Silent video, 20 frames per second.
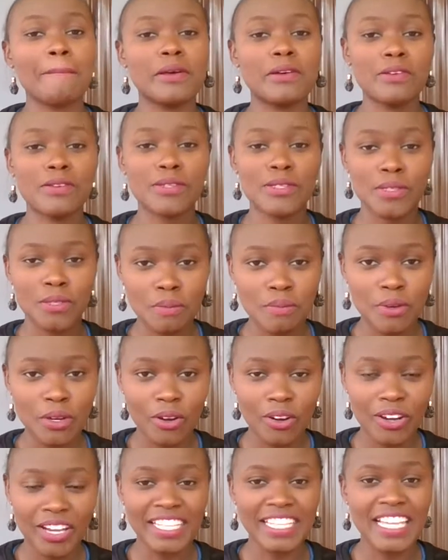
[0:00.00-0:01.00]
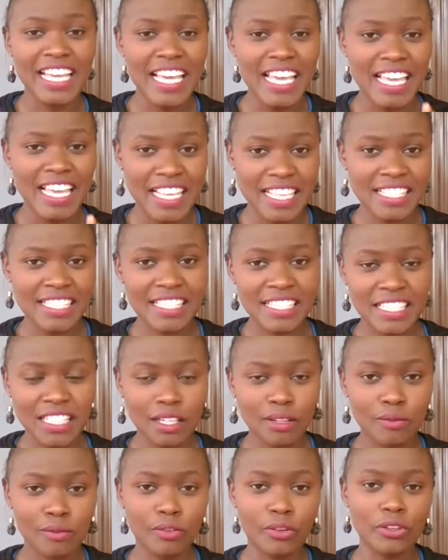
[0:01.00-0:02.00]
because Ubrecoin is the
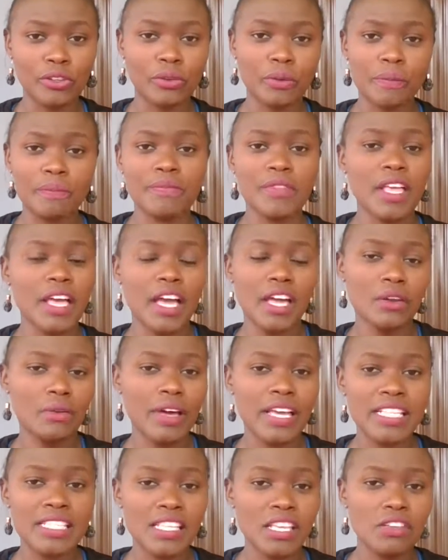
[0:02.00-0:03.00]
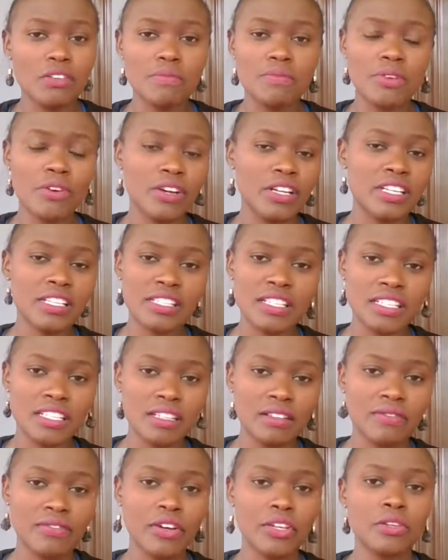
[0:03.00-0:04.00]
deal for you. And why I say Ubrecoin is the
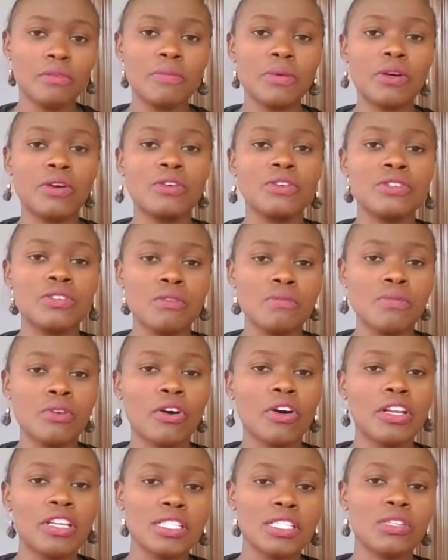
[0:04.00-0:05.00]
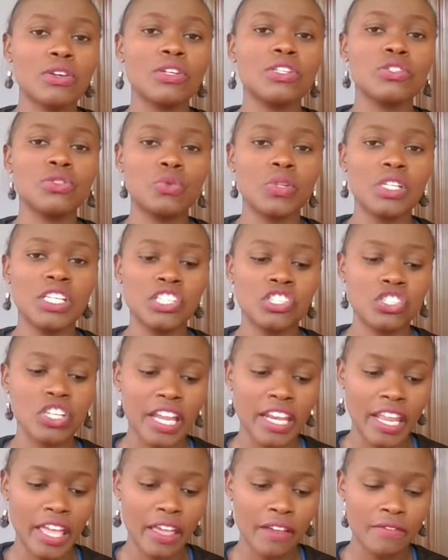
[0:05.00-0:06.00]
deal for you, because Ubrecoin is going to each
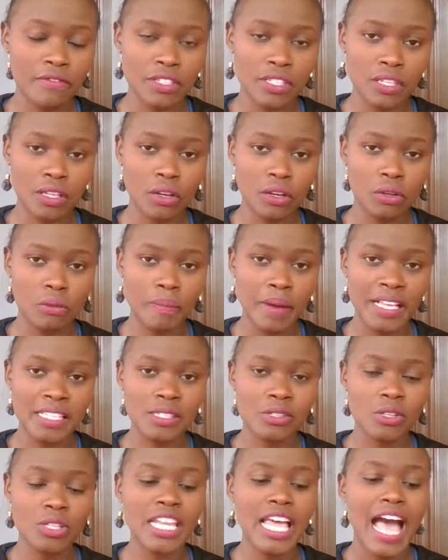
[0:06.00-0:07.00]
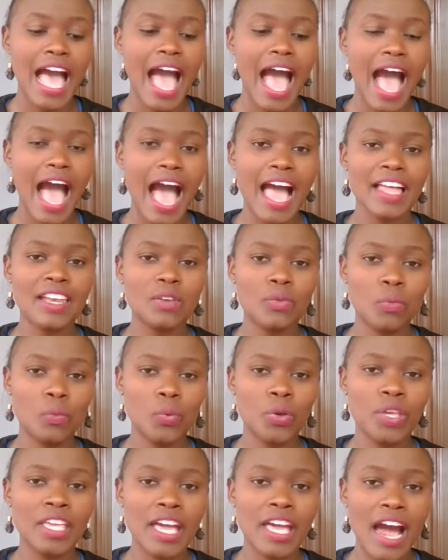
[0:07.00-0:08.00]
and every single person, and
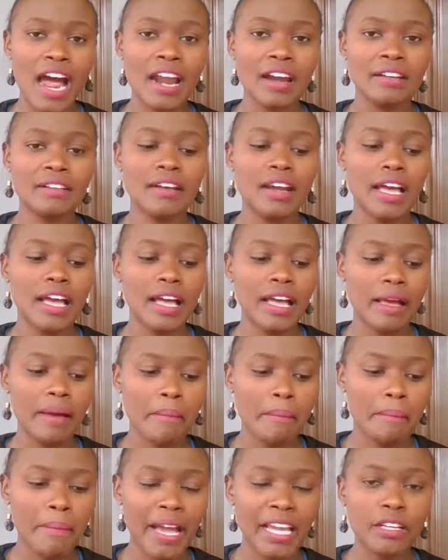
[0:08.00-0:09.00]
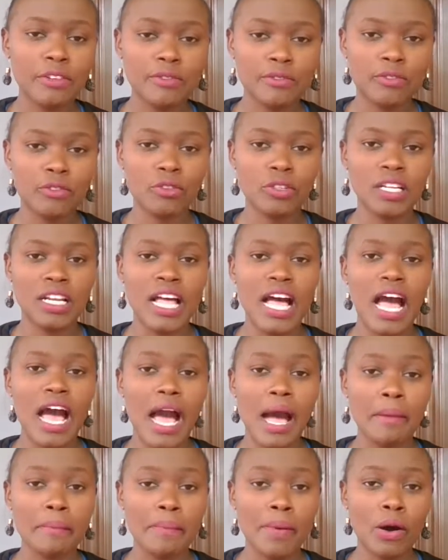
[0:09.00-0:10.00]
we are mindful
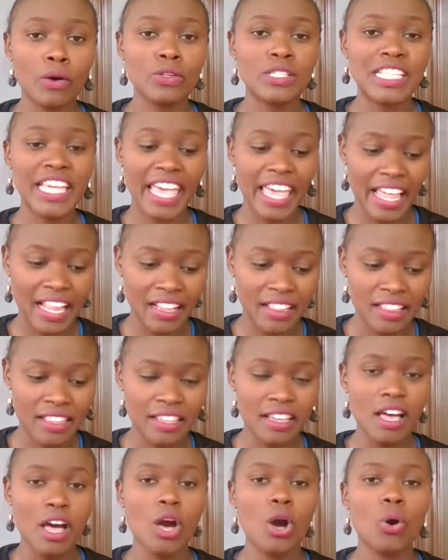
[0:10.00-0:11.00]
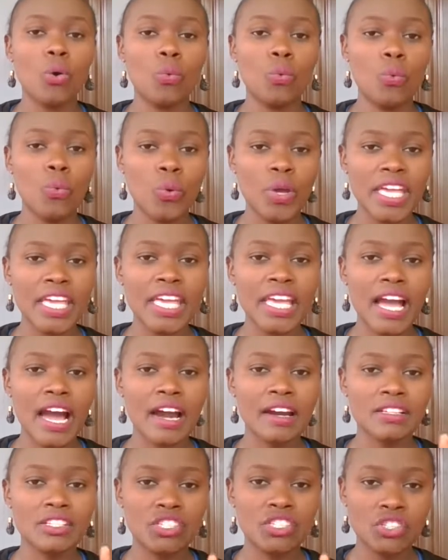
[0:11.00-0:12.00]
about health. We
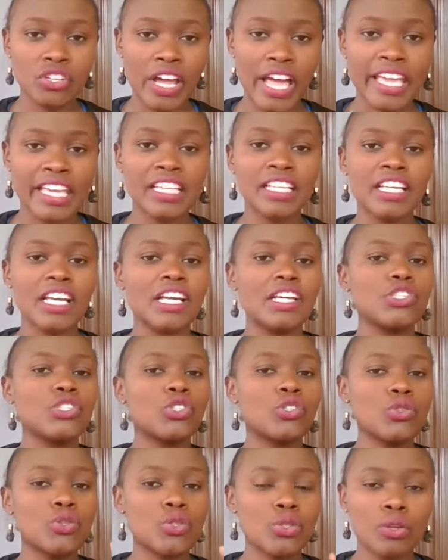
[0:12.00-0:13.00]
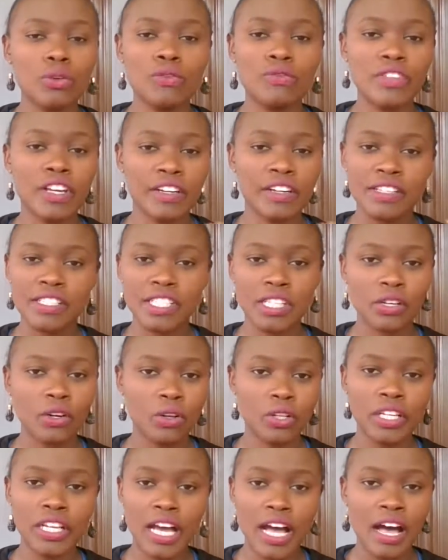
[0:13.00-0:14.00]
are trying to solve the
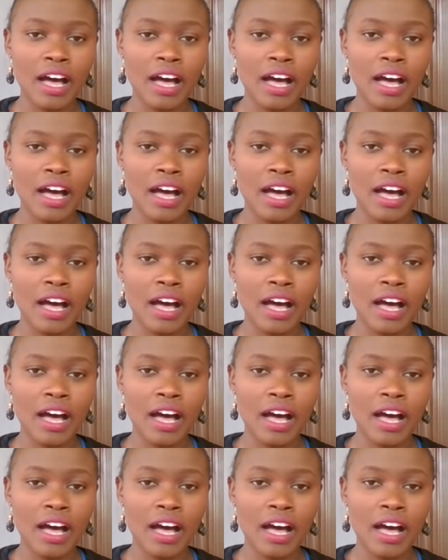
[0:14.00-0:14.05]
critical